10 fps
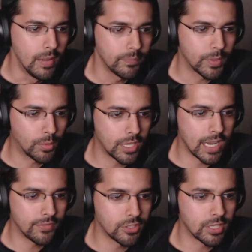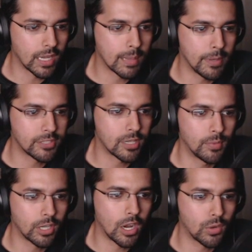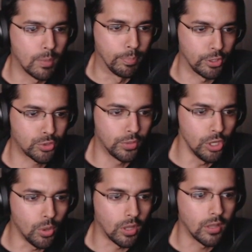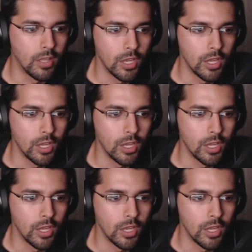then we're gonna have to talk about Senran Kagura Burst Renewal,